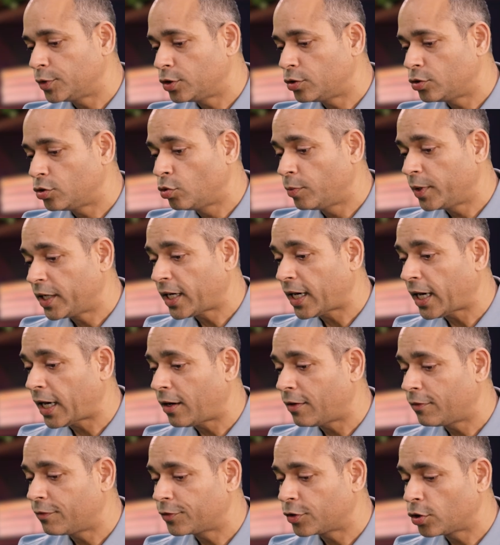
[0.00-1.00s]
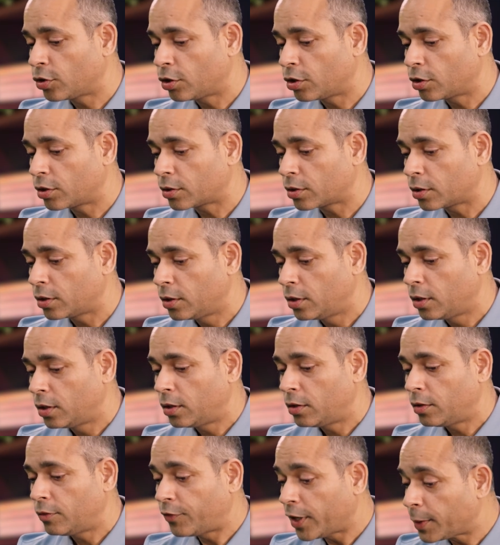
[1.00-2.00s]
You may have your
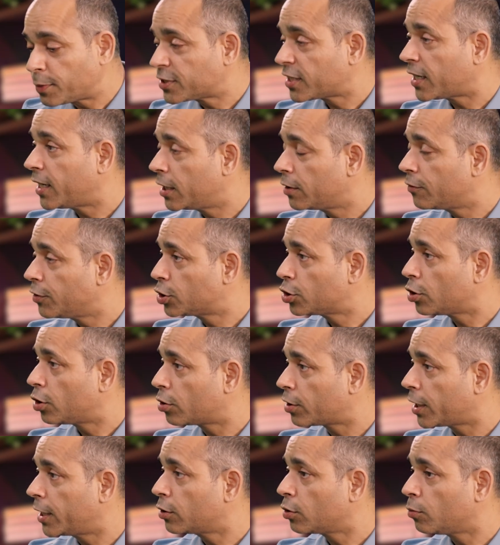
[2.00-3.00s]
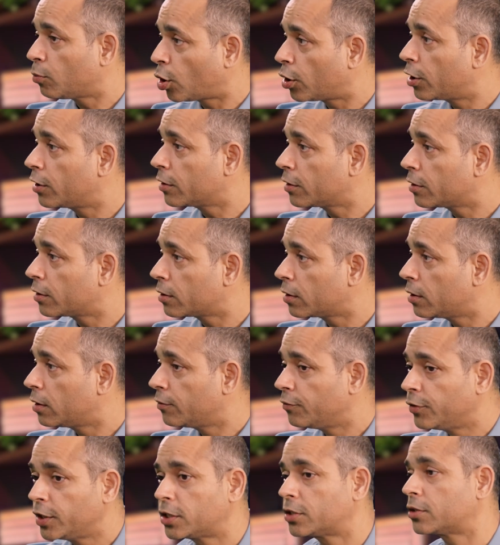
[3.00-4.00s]
website which you're trying to monitor,
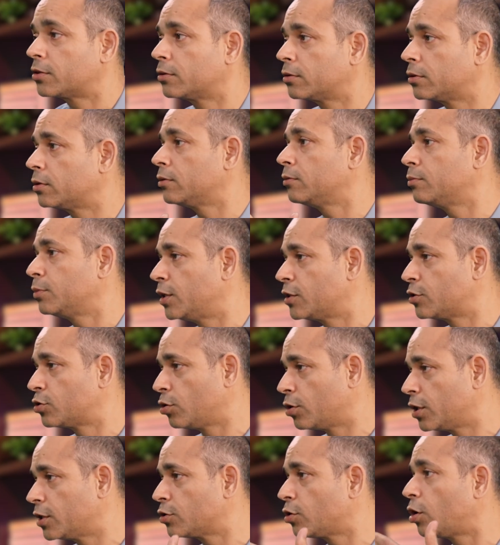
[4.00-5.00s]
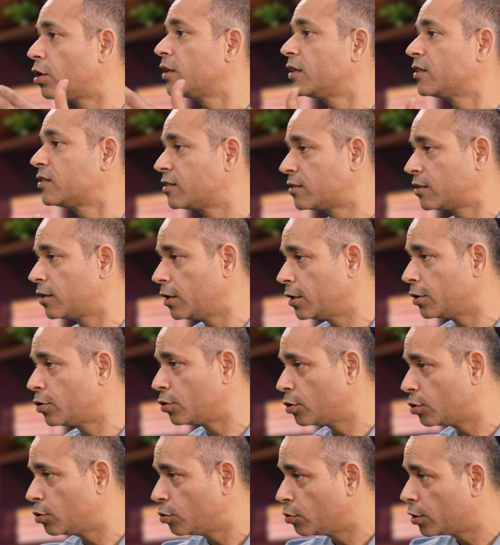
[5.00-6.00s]
which Azure is not necessarily
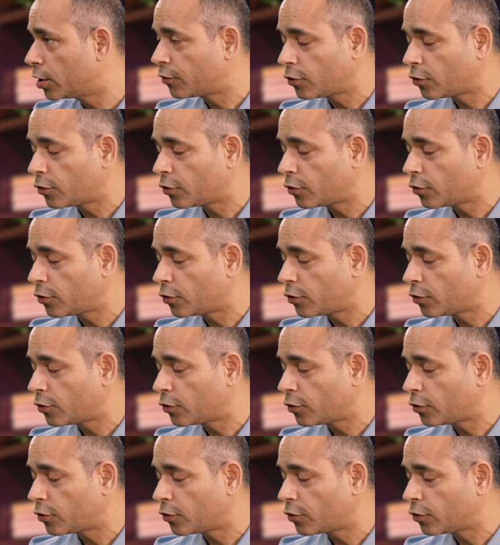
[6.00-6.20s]
going to do it